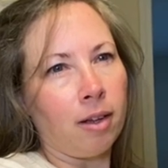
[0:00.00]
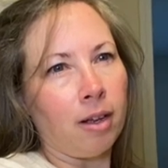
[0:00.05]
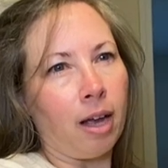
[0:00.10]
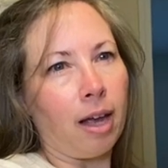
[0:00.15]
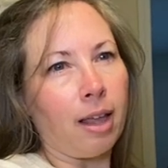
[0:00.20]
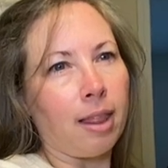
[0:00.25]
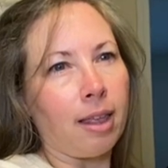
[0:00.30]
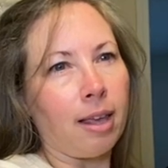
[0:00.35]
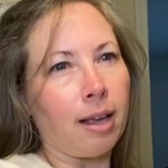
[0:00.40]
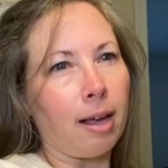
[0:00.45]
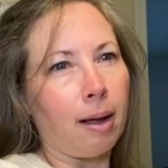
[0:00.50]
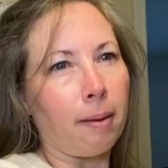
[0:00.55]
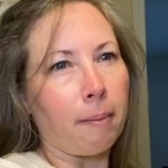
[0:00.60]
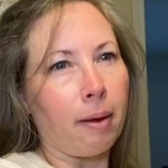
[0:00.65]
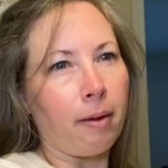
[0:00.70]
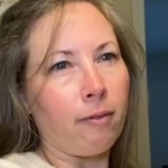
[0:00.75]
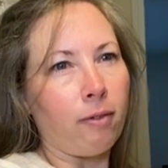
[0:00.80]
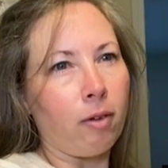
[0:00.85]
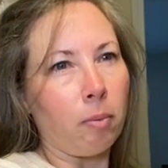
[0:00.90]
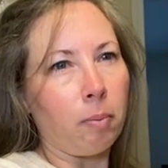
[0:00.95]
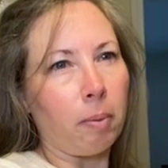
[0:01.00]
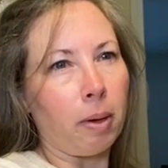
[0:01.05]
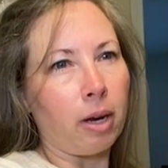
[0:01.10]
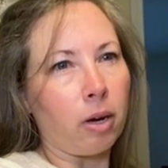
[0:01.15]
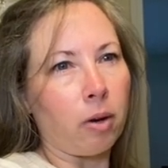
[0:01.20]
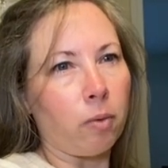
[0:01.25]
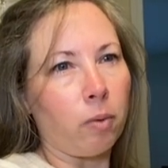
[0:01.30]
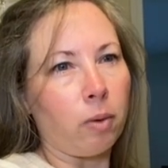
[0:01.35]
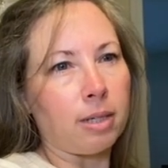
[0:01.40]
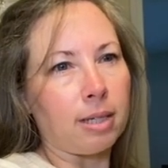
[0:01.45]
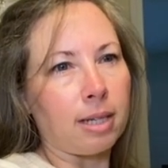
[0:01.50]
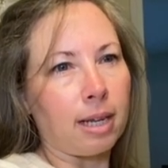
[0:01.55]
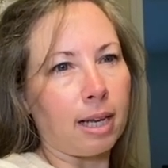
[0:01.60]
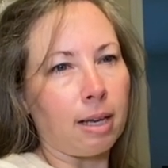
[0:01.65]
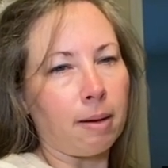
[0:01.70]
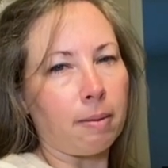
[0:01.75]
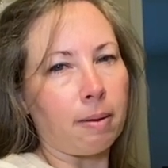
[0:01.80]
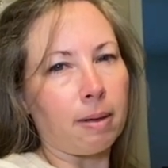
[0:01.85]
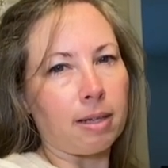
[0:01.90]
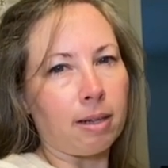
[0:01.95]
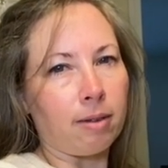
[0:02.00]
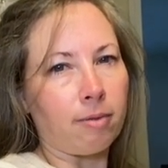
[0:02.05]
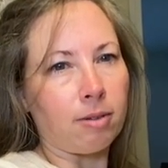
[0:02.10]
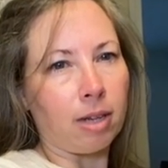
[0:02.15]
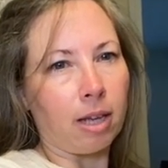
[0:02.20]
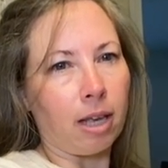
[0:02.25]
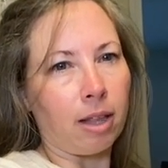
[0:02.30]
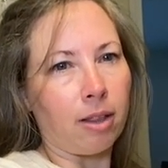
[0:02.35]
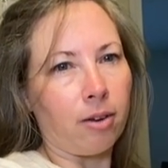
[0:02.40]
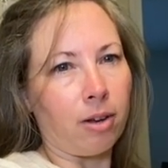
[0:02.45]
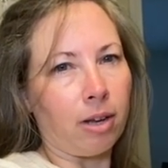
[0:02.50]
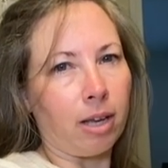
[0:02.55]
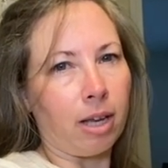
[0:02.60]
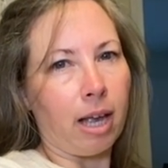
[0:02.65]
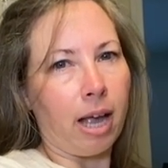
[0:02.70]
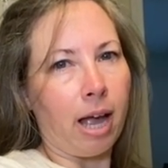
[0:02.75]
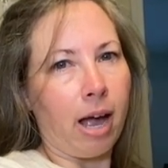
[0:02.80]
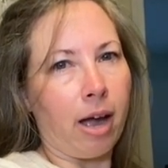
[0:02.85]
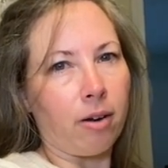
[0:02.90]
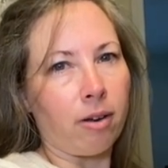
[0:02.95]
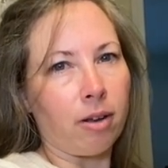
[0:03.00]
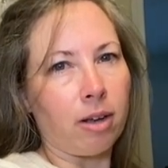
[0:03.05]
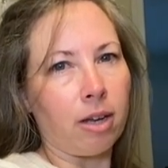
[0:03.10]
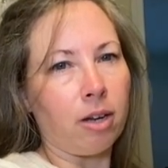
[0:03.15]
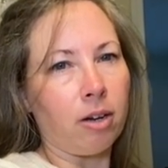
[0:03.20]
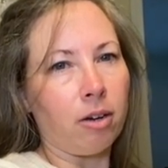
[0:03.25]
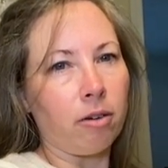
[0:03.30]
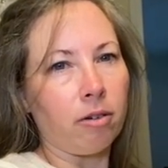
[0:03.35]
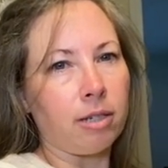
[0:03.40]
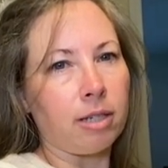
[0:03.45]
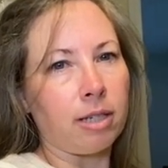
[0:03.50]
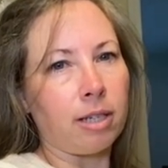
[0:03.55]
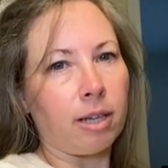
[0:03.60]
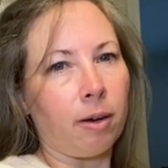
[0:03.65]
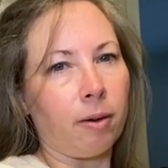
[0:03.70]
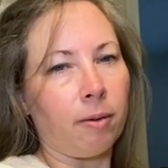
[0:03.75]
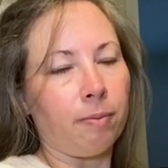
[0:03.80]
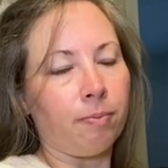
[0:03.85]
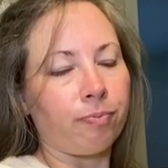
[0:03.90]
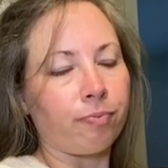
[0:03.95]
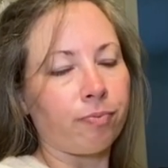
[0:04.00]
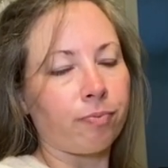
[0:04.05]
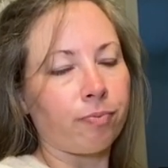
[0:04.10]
I think I might feel better once I get myself together and get out of here, so